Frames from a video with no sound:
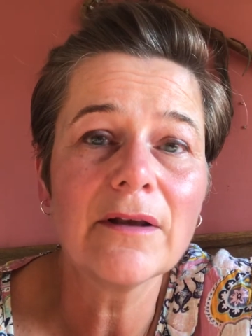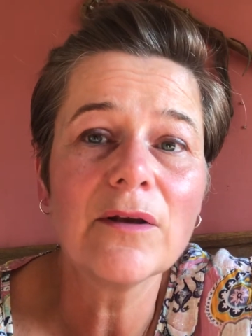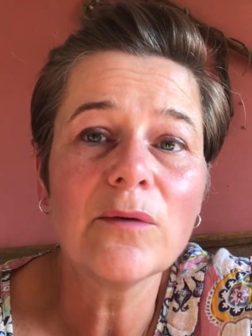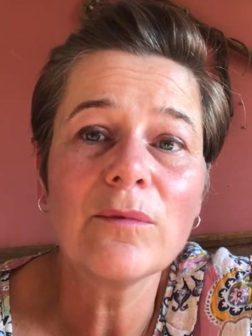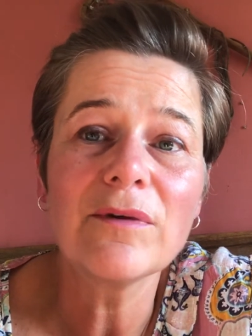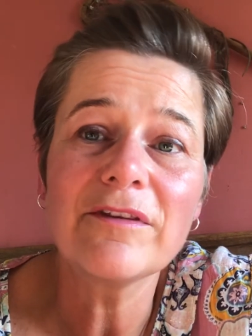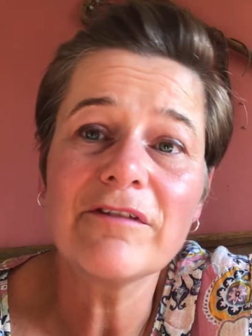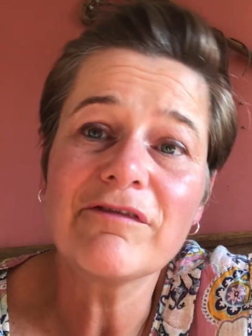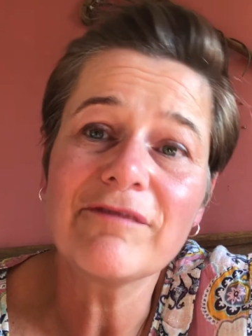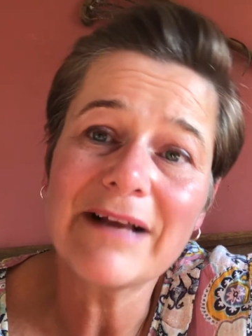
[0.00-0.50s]

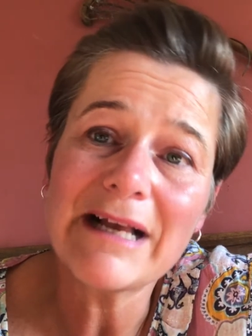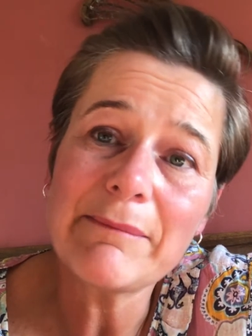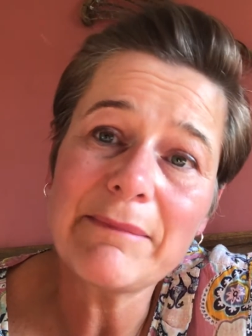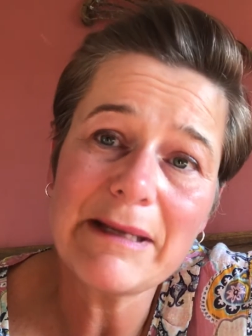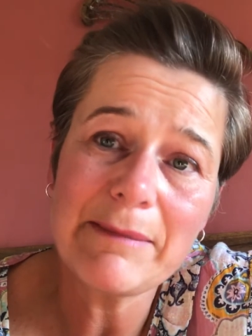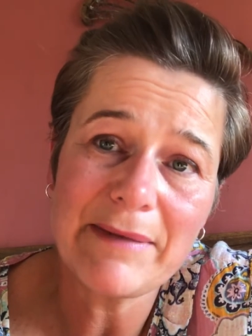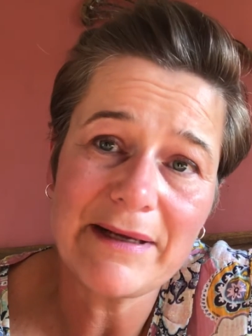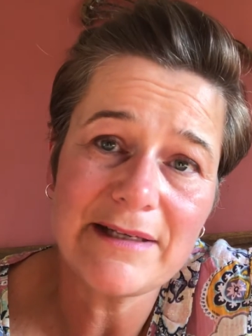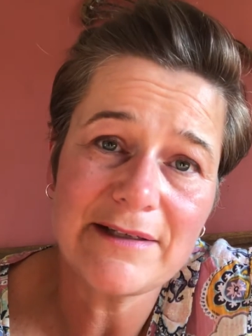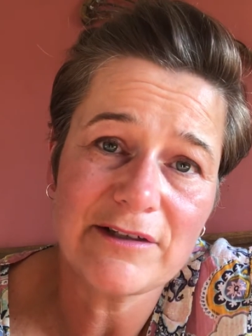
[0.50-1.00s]
With a
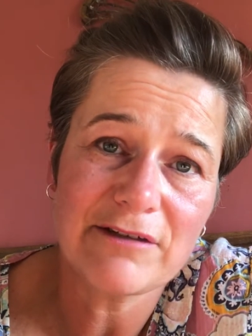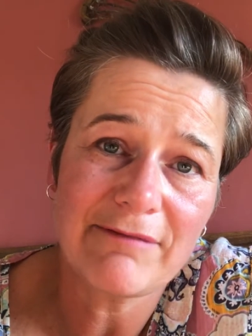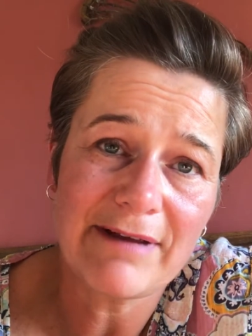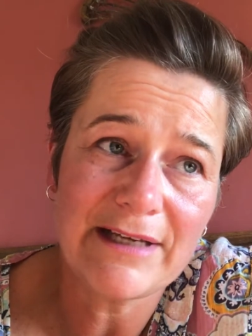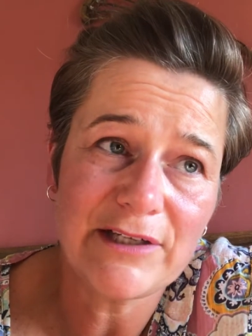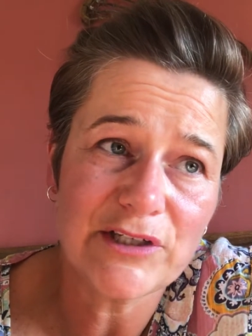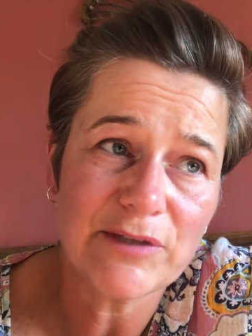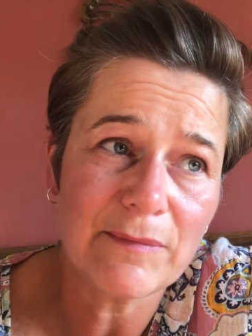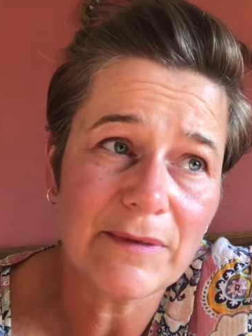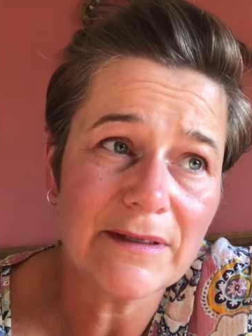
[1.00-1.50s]
family-based
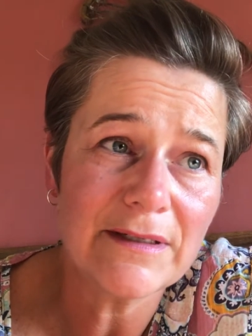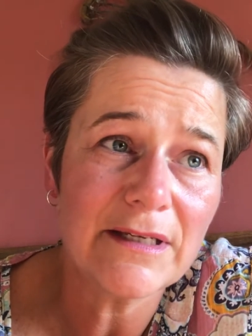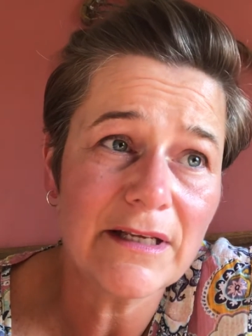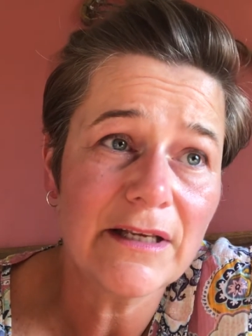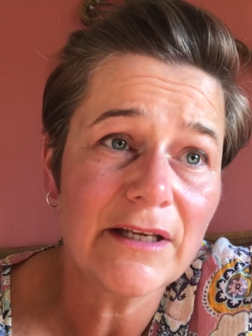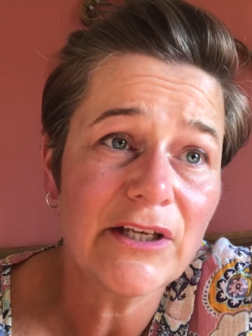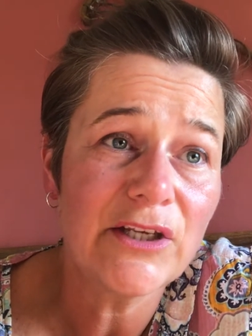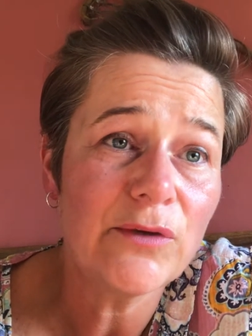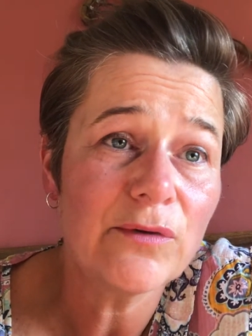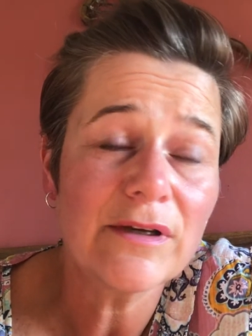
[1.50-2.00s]
arrangement,
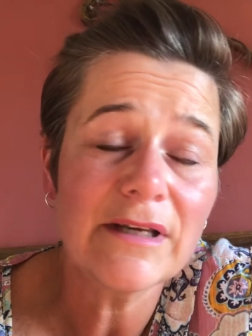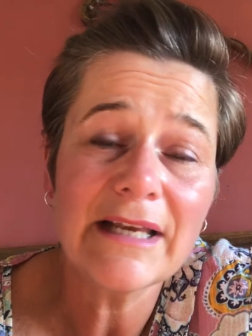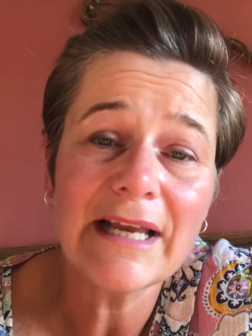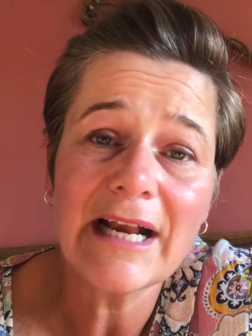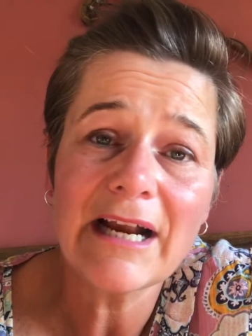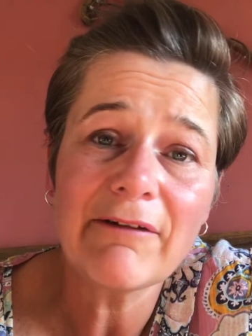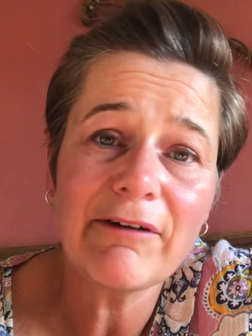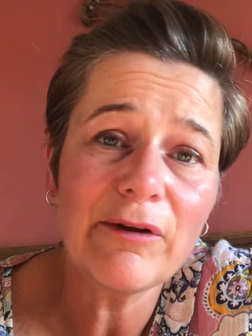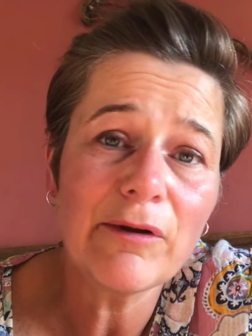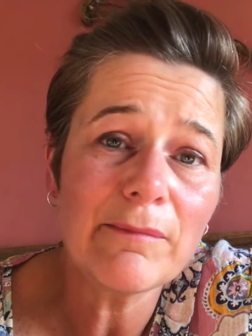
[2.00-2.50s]
you can
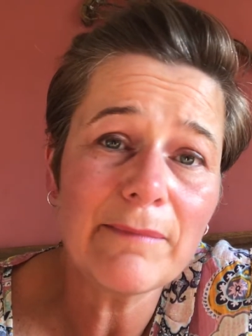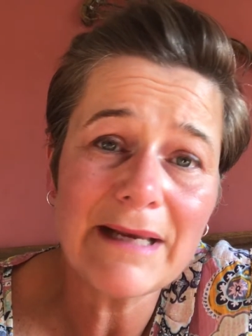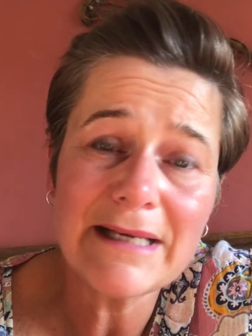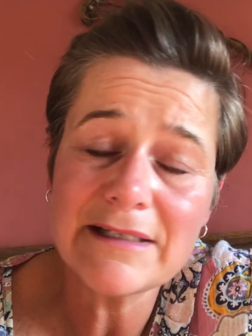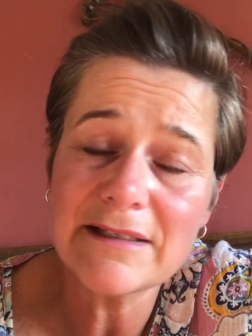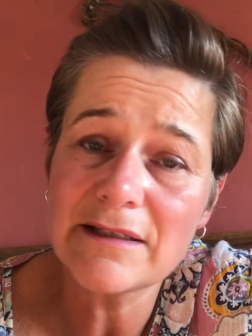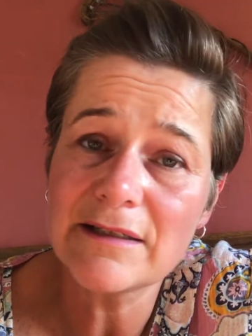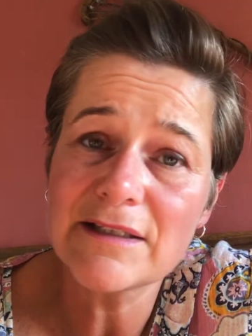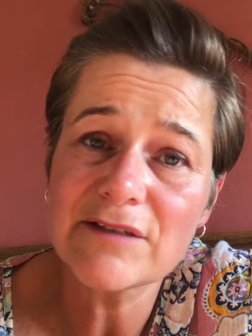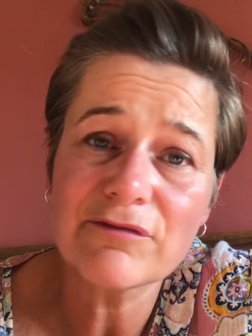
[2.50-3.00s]
carry on
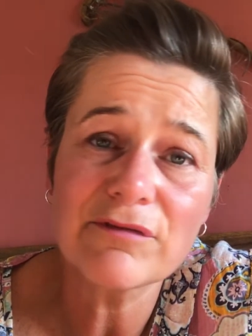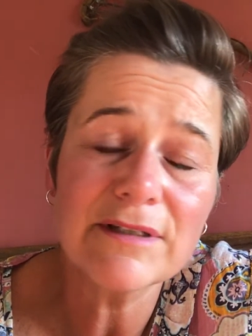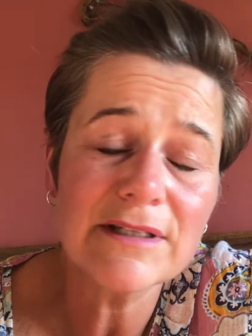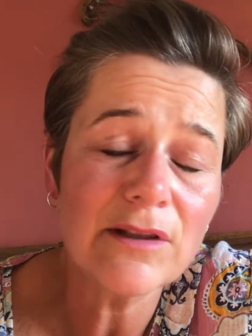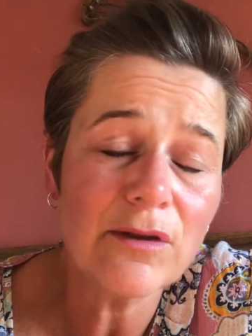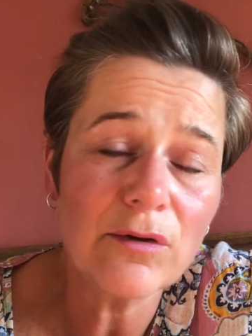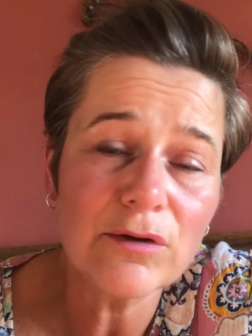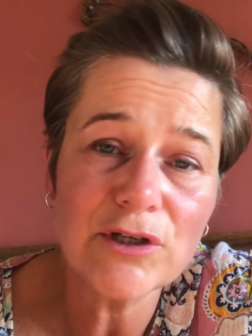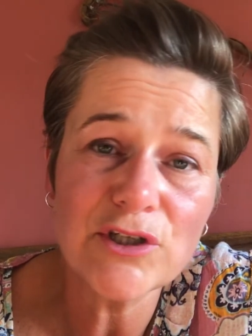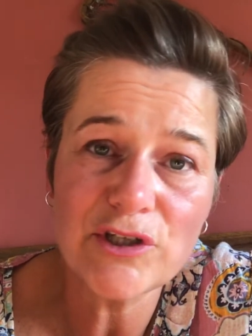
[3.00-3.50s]
maintenance for as
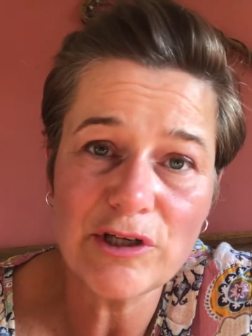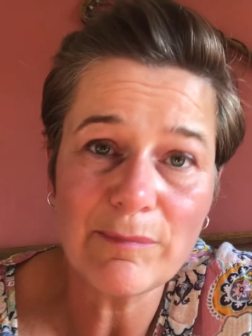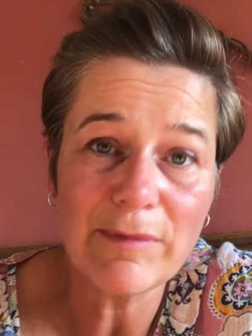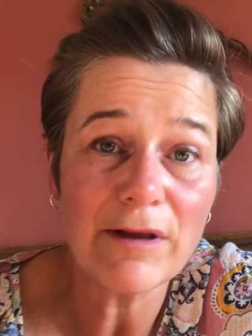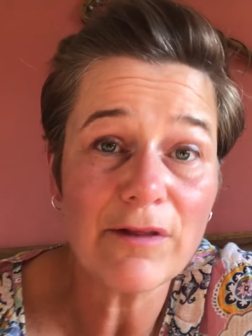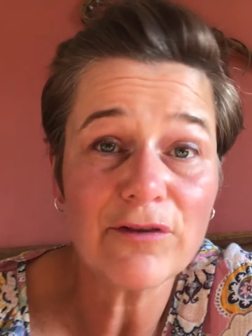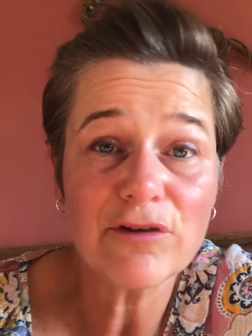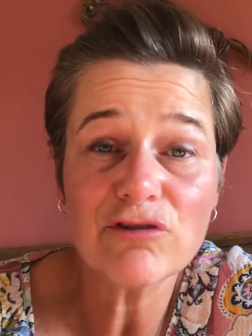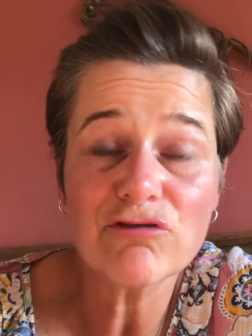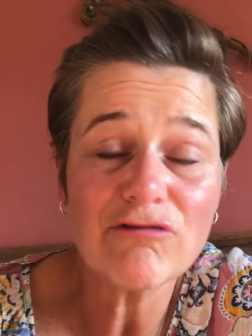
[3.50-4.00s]
long as you
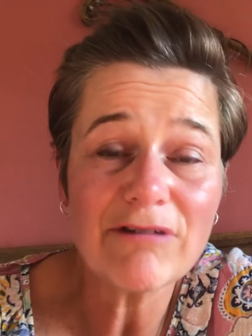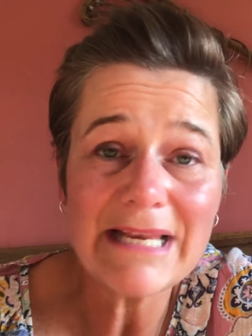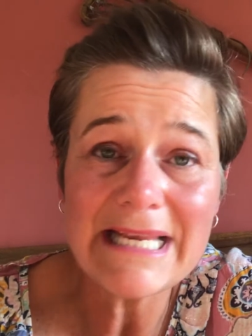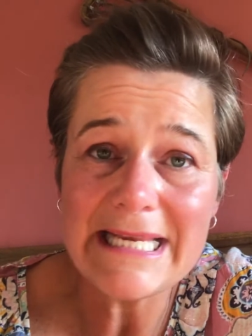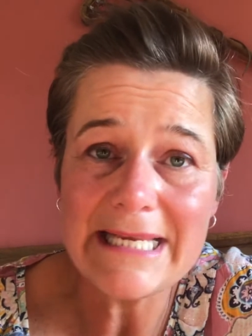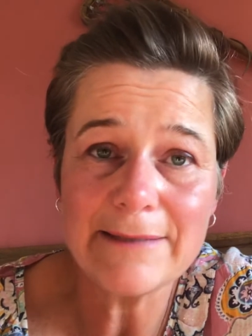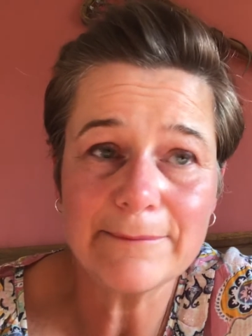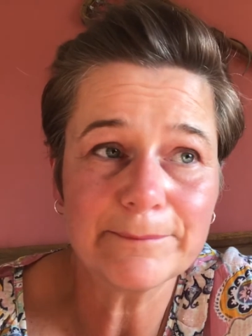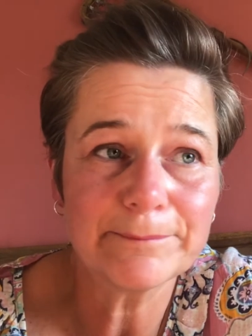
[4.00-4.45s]
both agree.